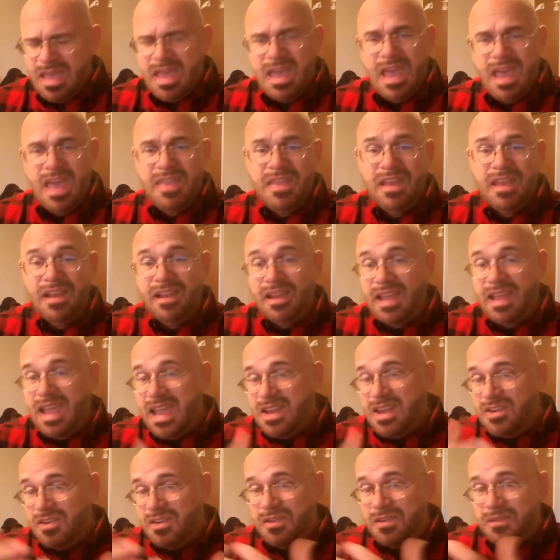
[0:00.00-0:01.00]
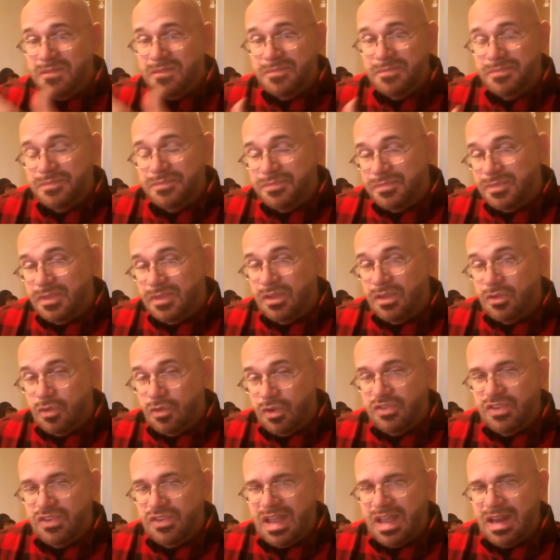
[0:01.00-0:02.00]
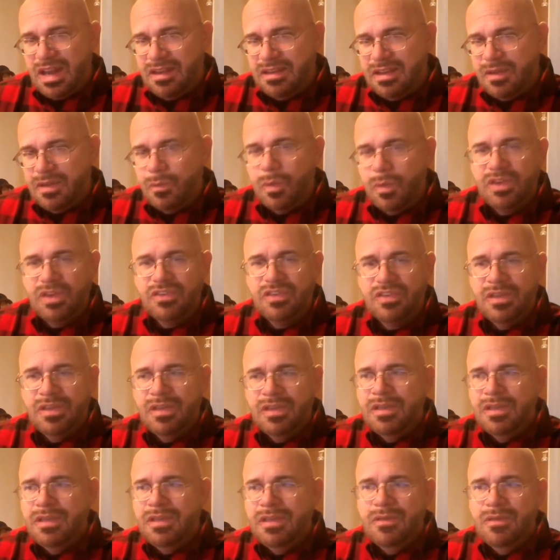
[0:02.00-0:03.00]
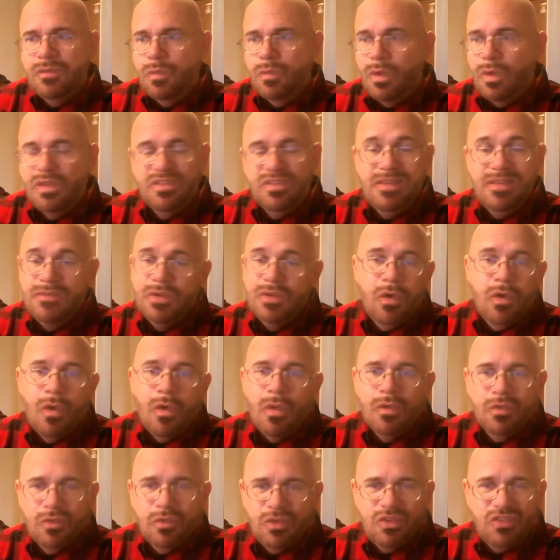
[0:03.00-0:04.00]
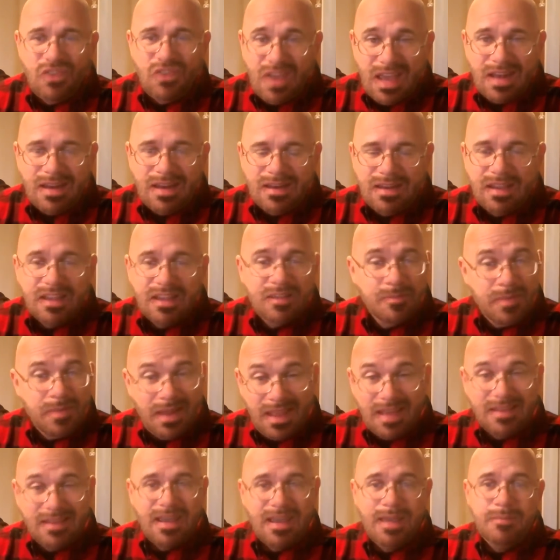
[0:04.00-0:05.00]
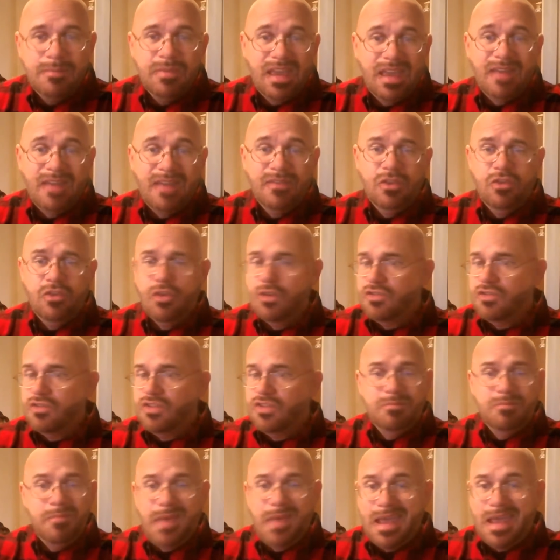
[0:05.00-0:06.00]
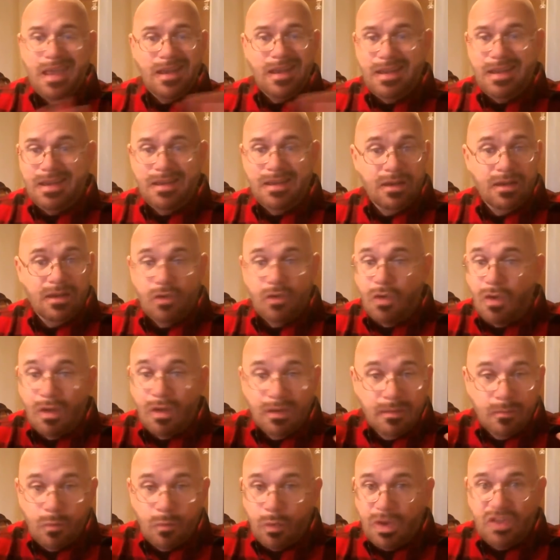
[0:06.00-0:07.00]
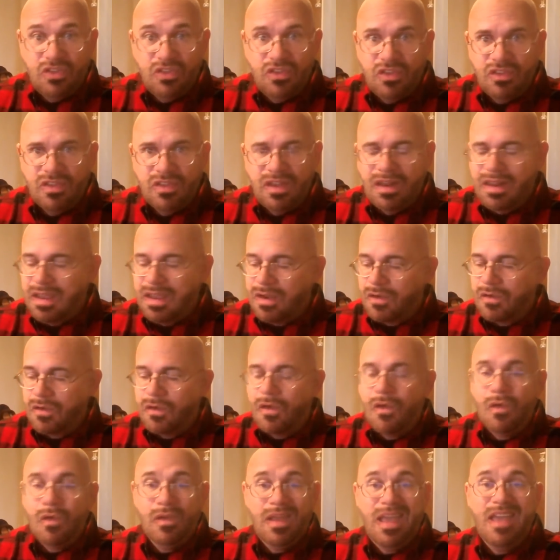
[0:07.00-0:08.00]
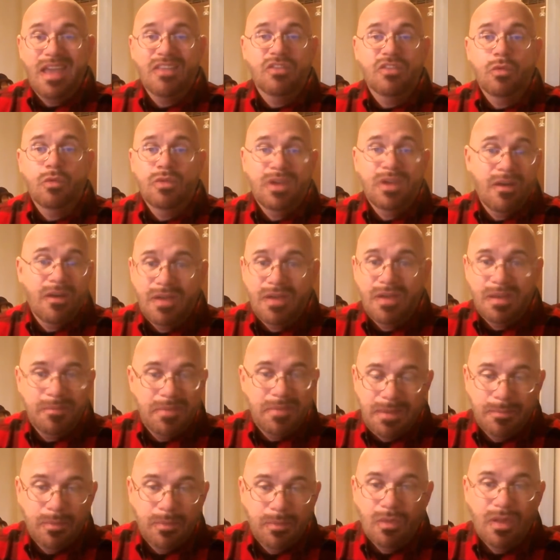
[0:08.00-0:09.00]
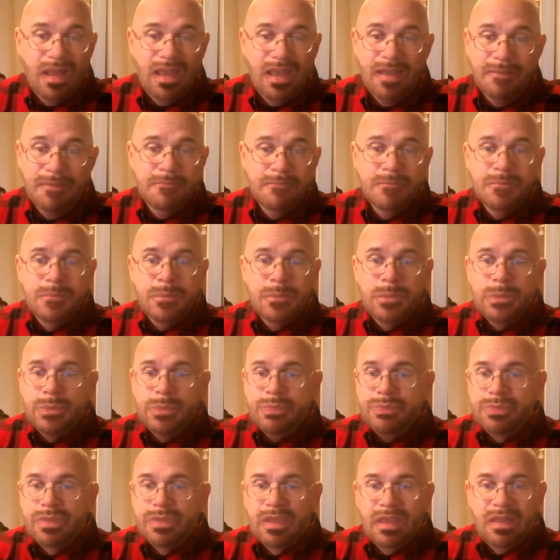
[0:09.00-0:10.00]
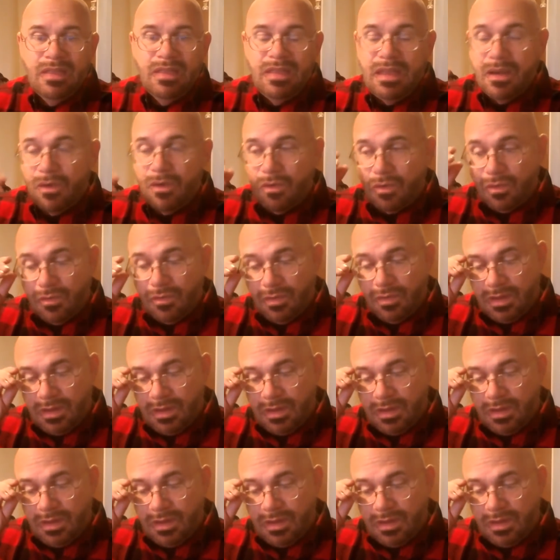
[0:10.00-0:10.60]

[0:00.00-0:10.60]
and then later Christianity, which wasn't even called Christianity, because by that time the Catholic Church had banned it and called them witches, and they're called esoteric people. Like they're